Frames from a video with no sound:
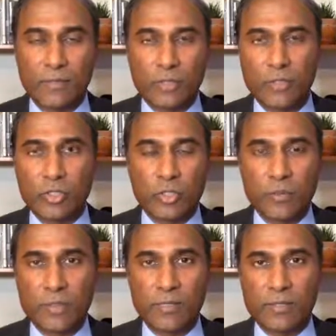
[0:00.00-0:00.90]
either too
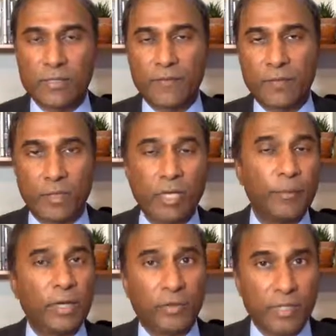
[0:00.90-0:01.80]
stupid or has never thought
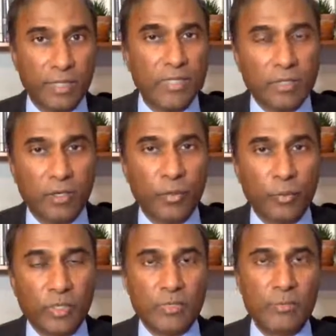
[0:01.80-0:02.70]
about or does know
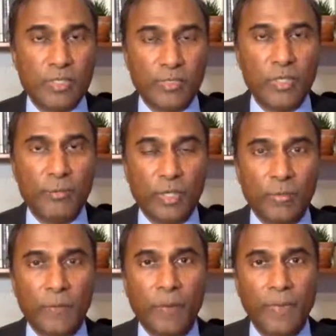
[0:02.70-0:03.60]
and wants to mislead
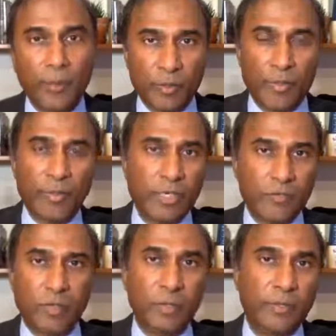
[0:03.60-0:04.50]
people. But remember,
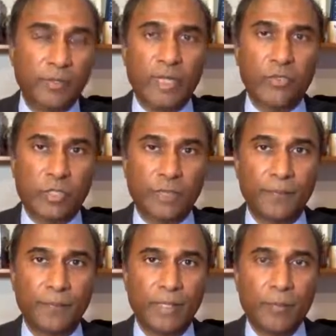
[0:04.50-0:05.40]
he's Pharma Fauci.